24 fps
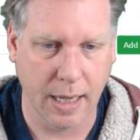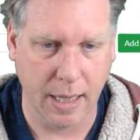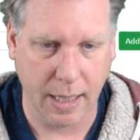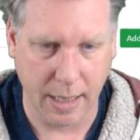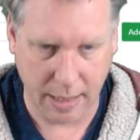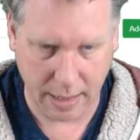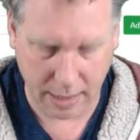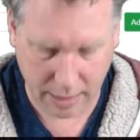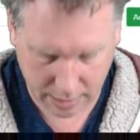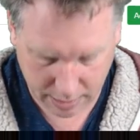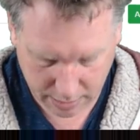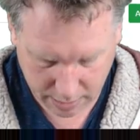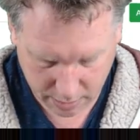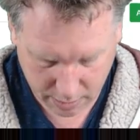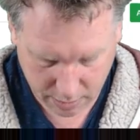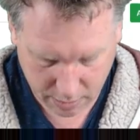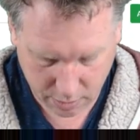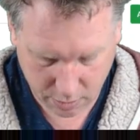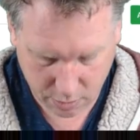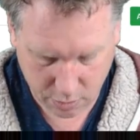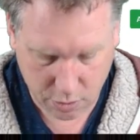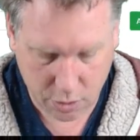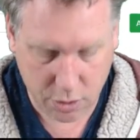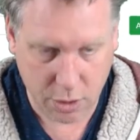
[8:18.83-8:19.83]
And
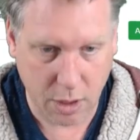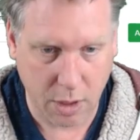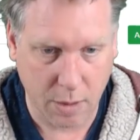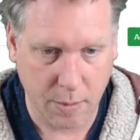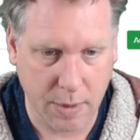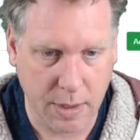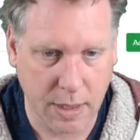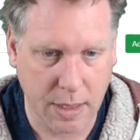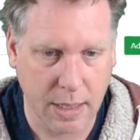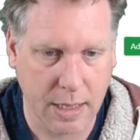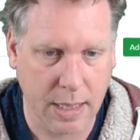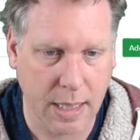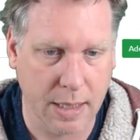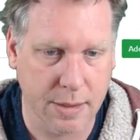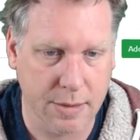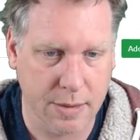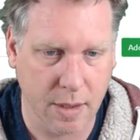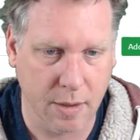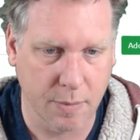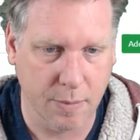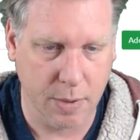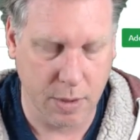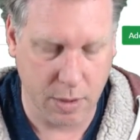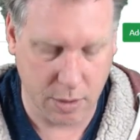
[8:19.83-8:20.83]
Germany, as
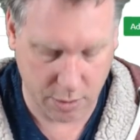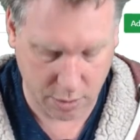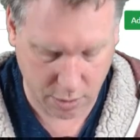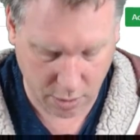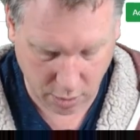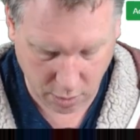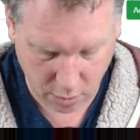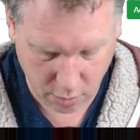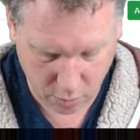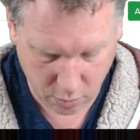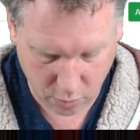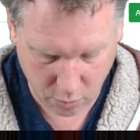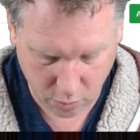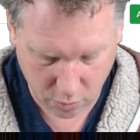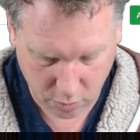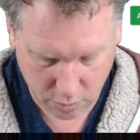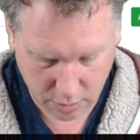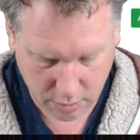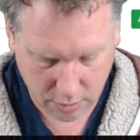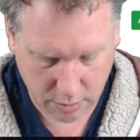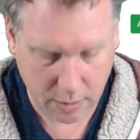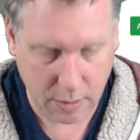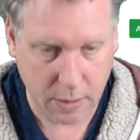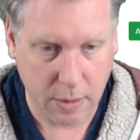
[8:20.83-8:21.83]
they've been
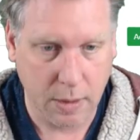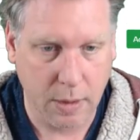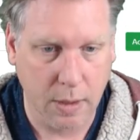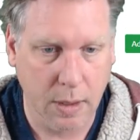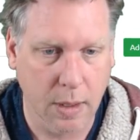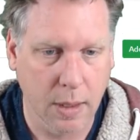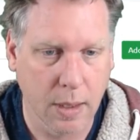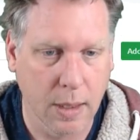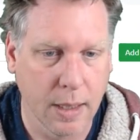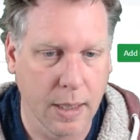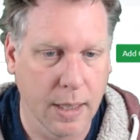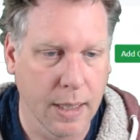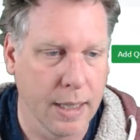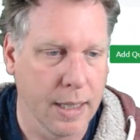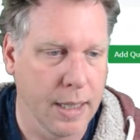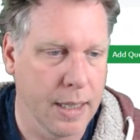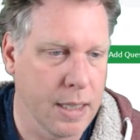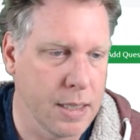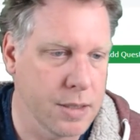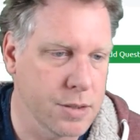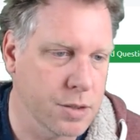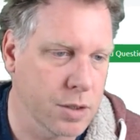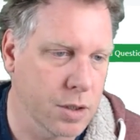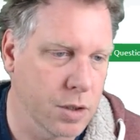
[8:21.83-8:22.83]
told,
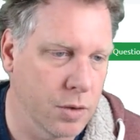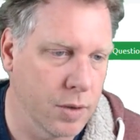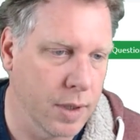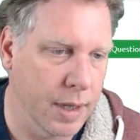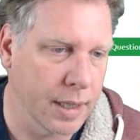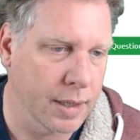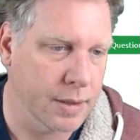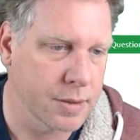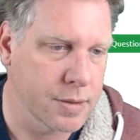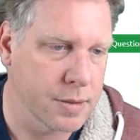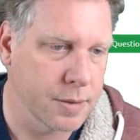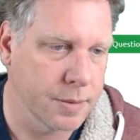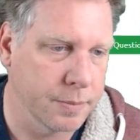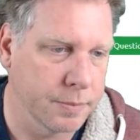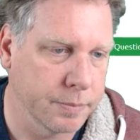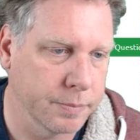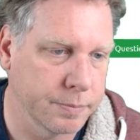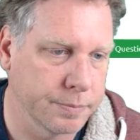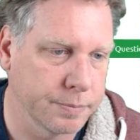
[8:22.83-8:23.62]
is correct.